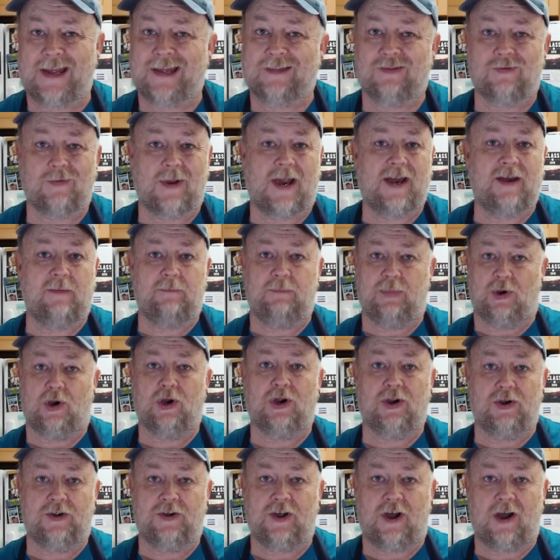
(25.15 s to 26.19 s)
That's right, a
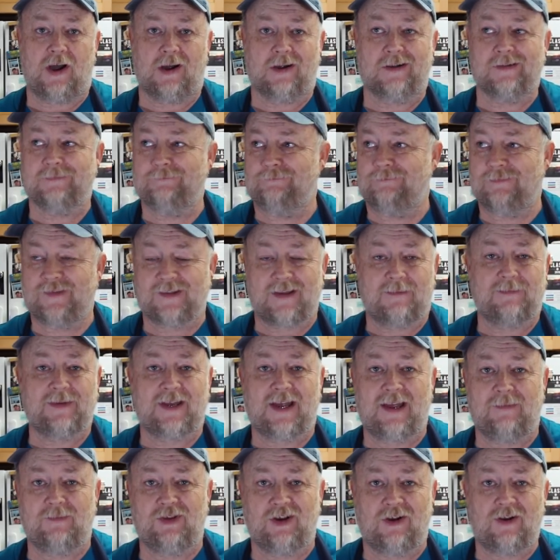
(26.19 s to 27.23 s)
burger dog.
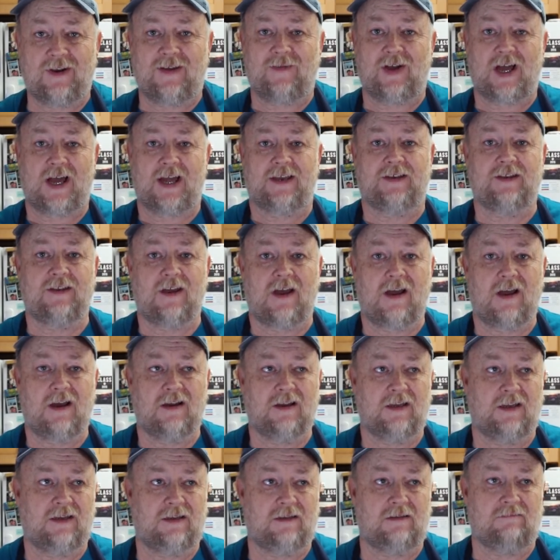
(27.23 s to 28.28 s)
Sometimes you don't have a hot
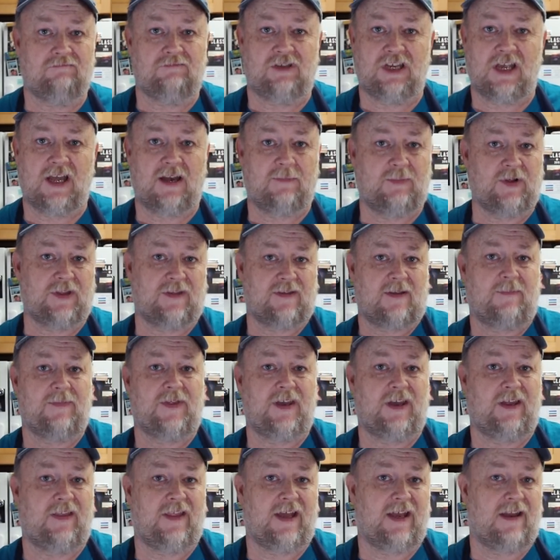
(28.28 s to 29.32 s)
dog and you gotta put
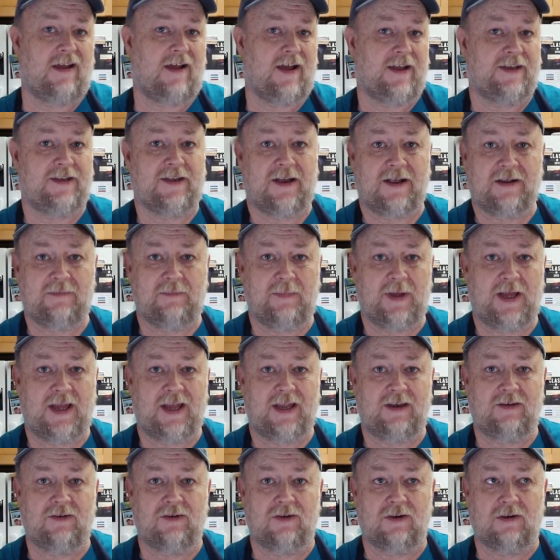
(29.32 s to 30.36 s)
something in that hot dog
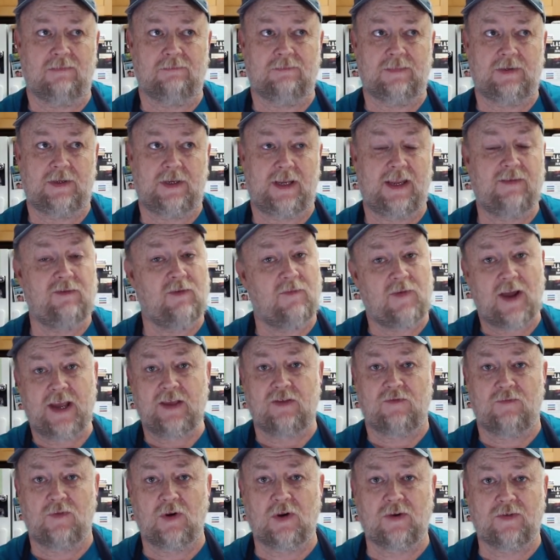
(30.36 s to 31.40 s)
bun, or even
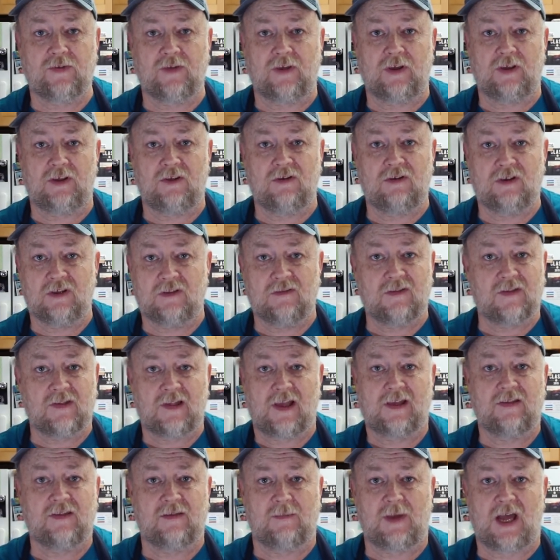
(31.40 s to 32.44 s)
vice versa. You could
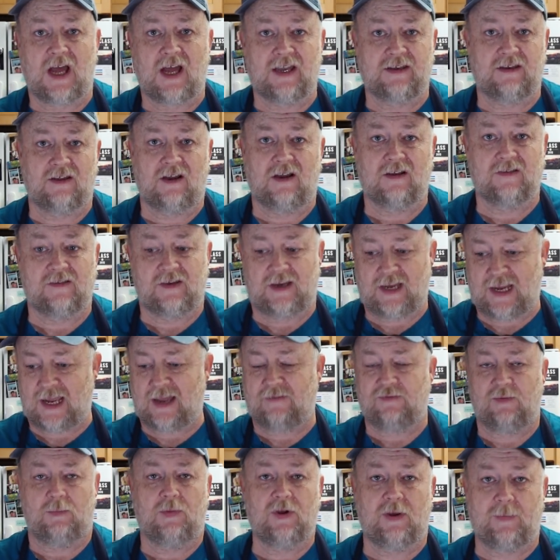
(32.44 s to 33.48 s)
slice some hot dogs in
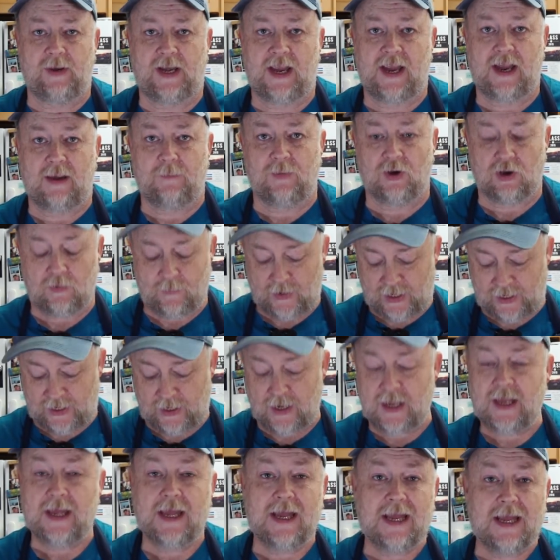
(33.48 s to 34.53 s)
half and put them in a hamburger bun.
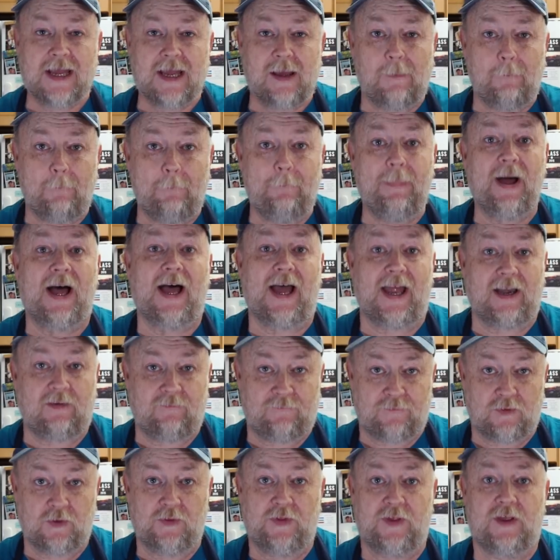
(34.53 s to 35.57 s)
But
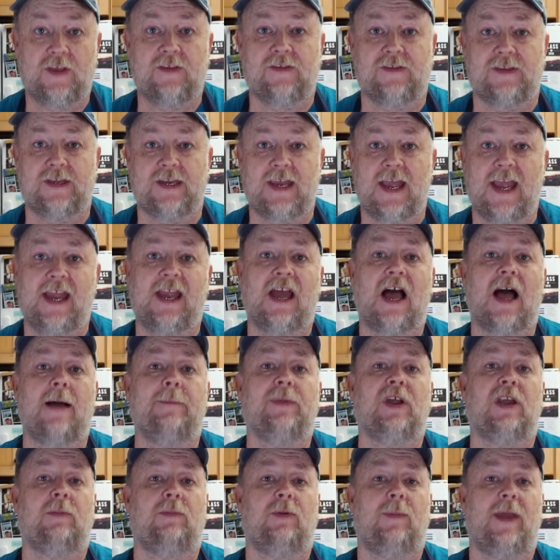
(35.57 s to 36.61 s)
for this today,
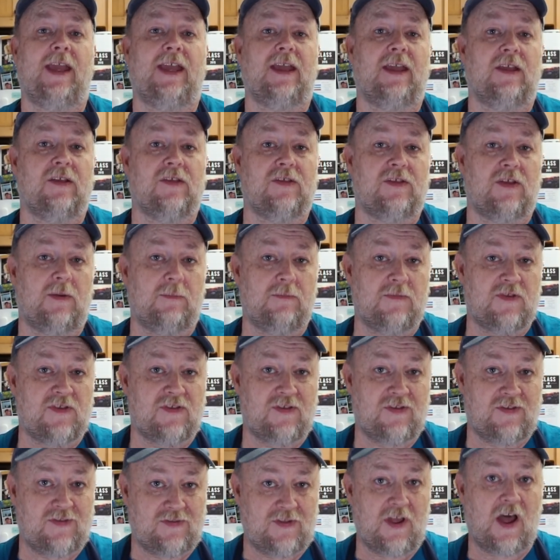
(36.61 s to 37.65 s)
I'm gonna be making some
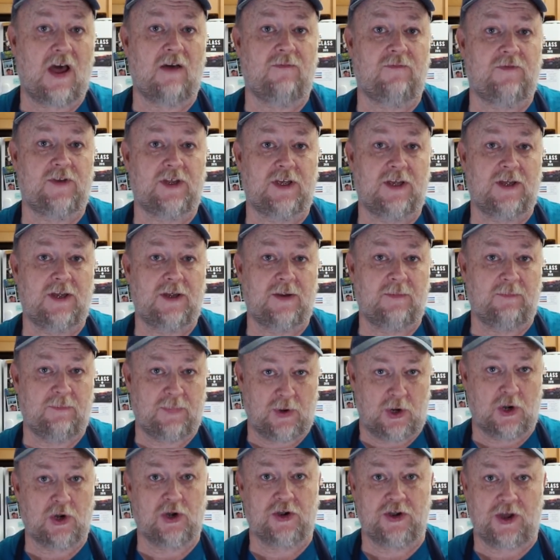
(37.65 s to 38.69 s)
stuffed
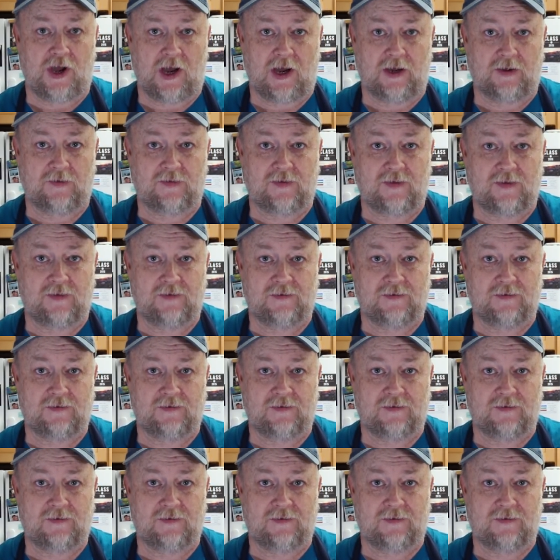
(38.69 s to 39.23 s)
burger dogs.